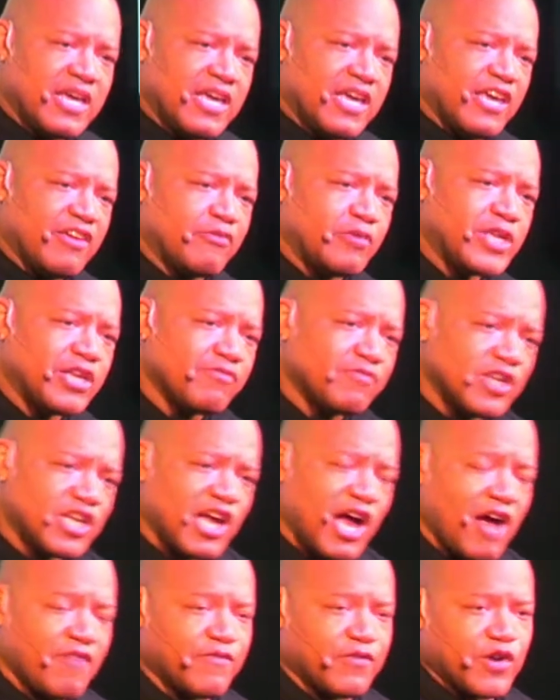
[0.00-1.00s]
If we can
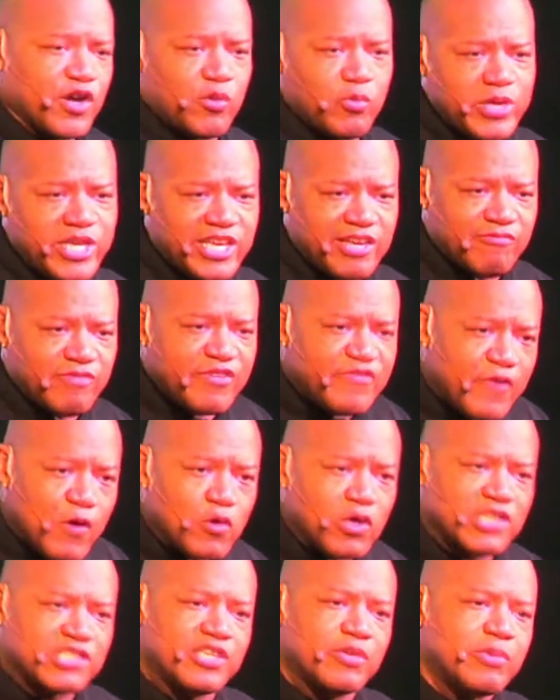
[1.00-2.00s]
recover and we can
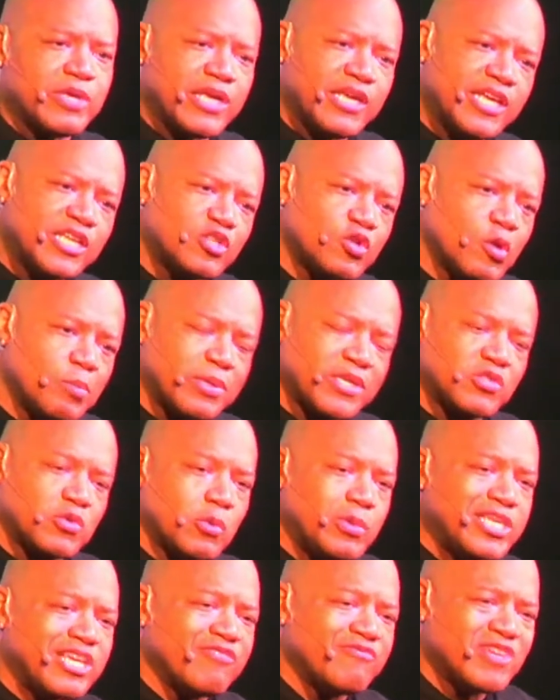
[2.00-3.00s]
refocus, then we can get to a place where
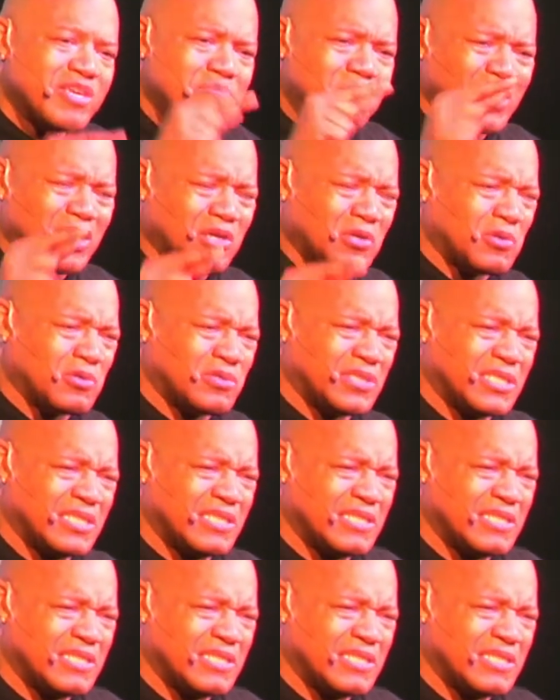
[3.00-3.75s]
we can rebuild.